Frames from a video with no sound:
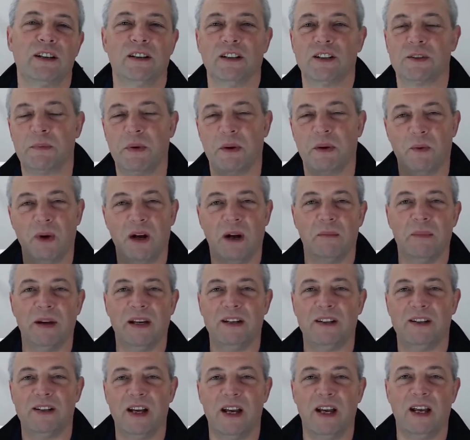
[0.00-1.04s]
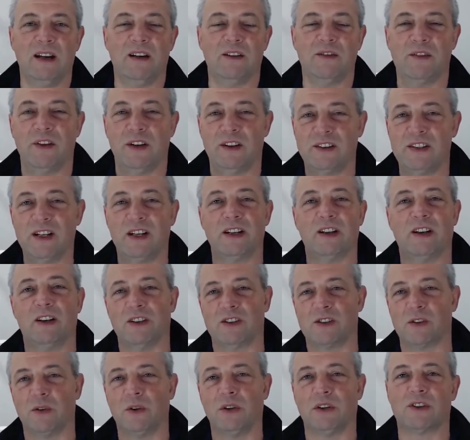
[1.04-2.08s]
well maintained, if it's had all its
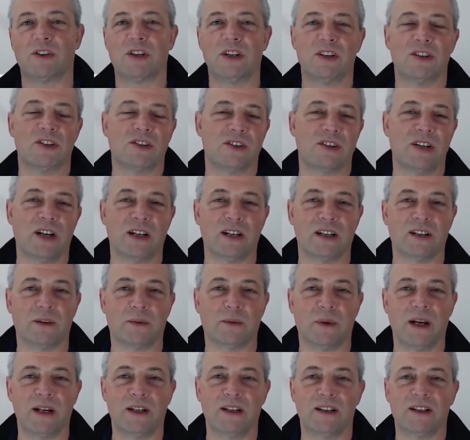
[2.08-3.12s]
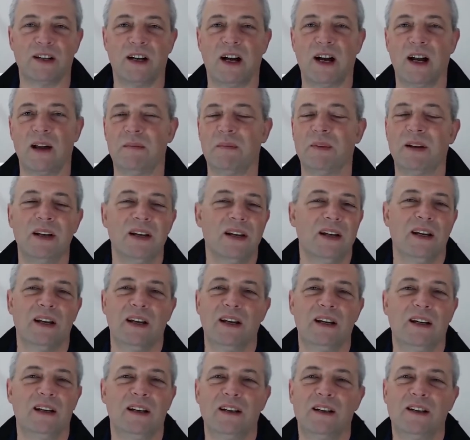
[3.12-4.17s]
oil changes done at the right time,
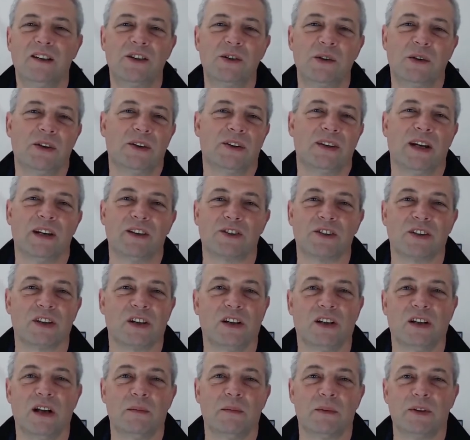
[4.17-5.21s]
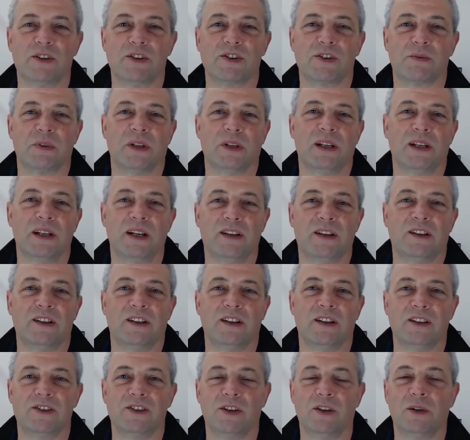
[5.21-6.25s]
200,000 kilometers is really nothing.
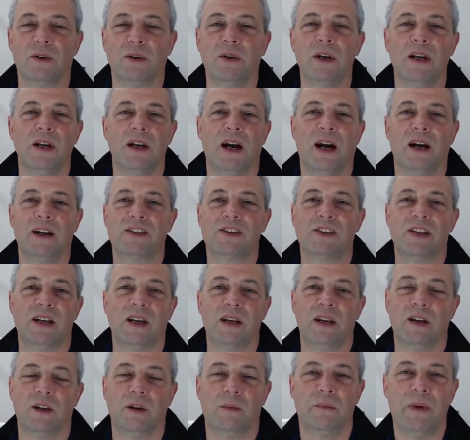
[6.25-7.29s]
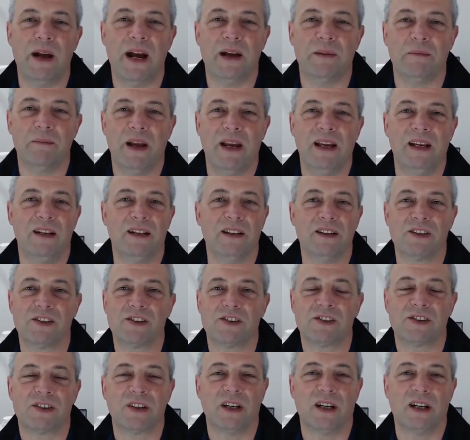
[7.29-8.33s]
So I'd say bad maintenance
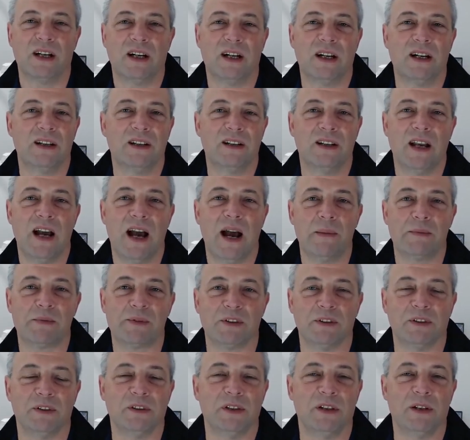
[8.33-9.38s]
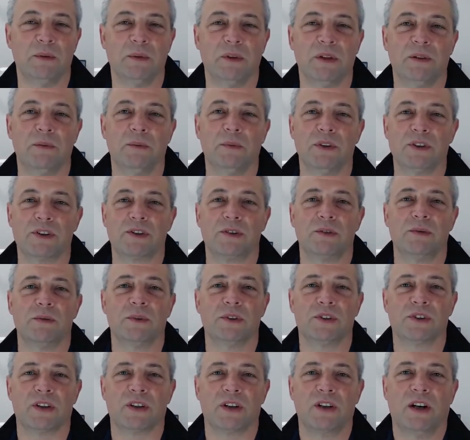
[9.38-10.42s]
absolutely was the
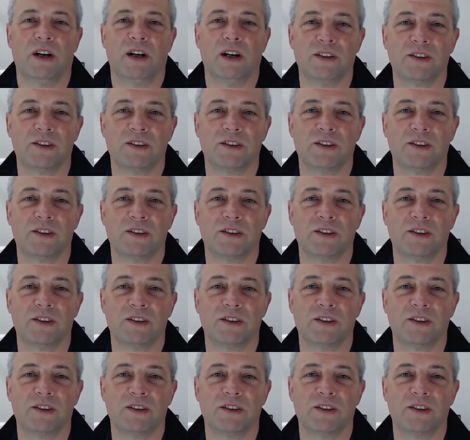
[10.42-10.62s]
cause.